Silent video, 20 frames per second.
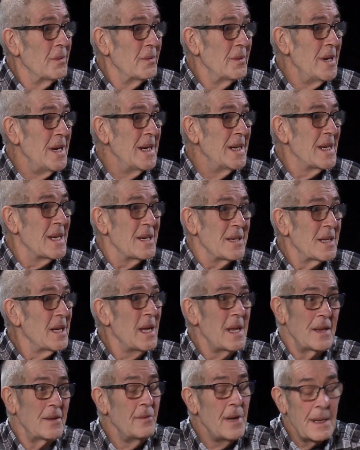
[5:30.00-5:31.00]
Really,
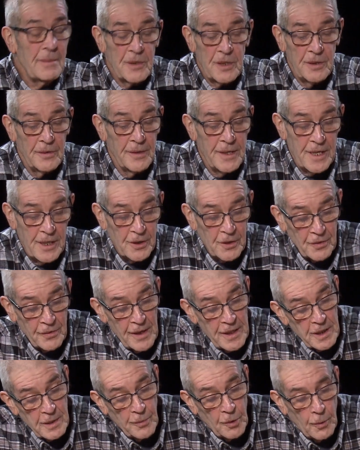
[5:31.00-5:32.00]
they're absolutely
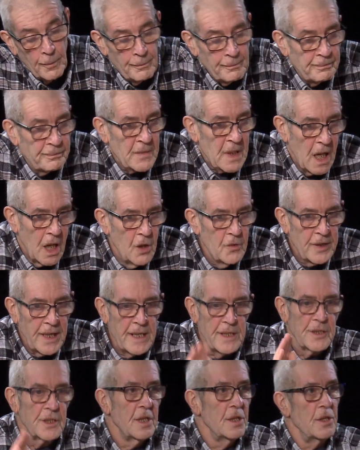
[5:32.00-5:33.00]
incredible.
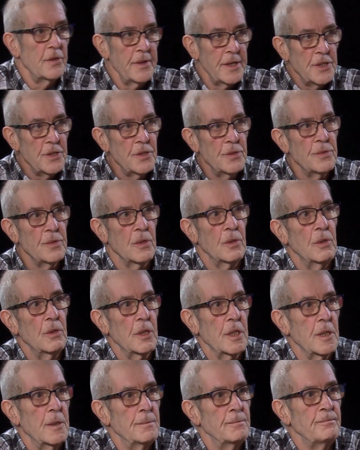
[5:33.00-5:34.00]
Okay, so you're in New
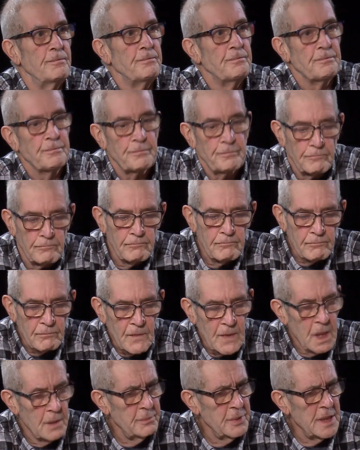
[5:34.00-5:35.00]
York,
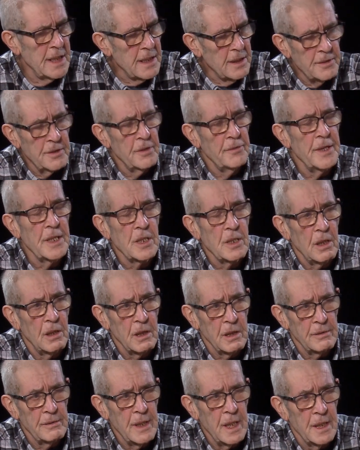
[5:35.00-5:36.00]
but now you're in
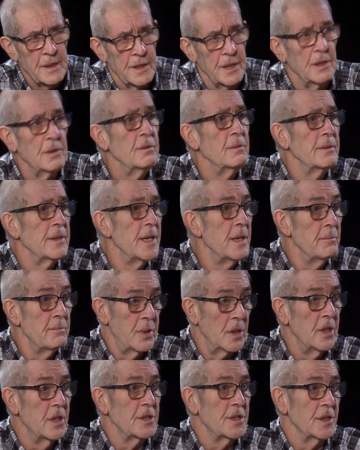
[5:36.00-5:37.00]
Colorado in
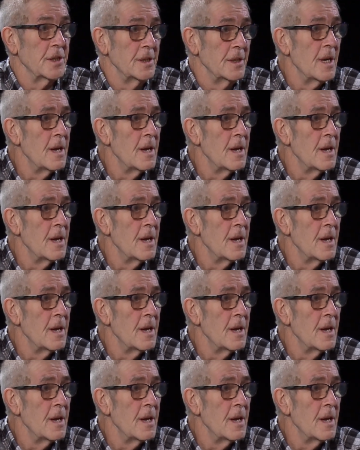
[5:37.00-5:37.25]
person.